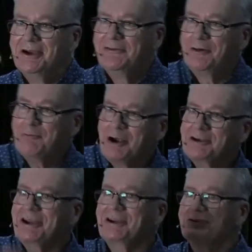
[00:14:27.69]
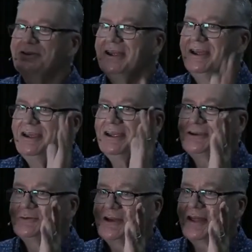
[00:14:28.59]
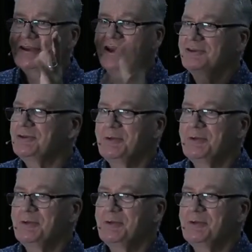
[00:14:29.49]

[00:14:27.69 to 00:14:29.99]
from one country into another country,